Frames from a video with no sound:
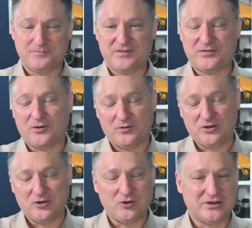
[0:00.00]
So
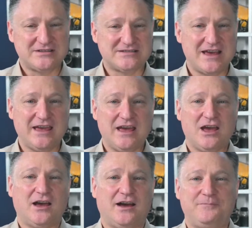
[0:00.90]
you could say,
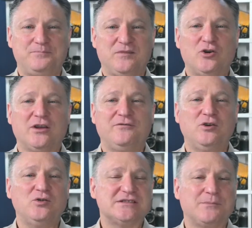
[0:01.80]
you can
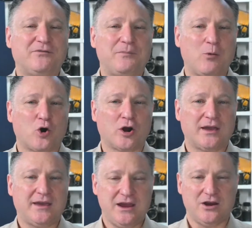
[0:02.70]
view some of my work
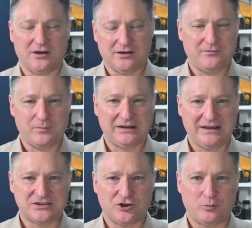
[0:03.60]
here and give them a
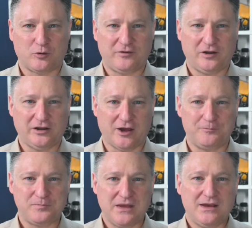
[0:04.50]
link to your portfolio.
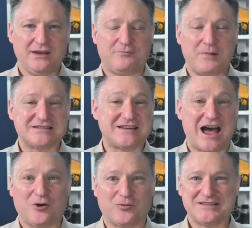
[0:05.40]
If my
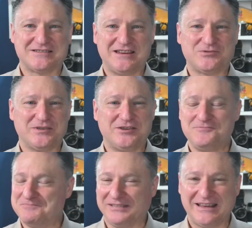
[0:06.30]
style resonates with you,
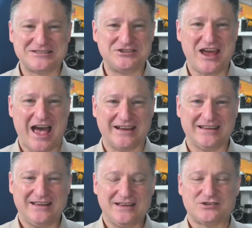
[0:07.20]
let's chat.
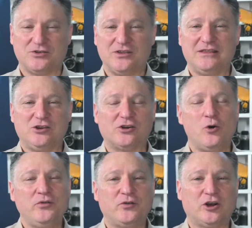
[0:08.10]
So you're
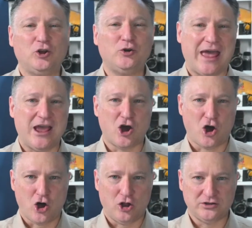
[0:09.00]
going to include a
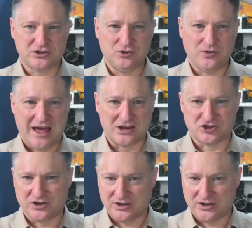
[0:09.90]
call to action.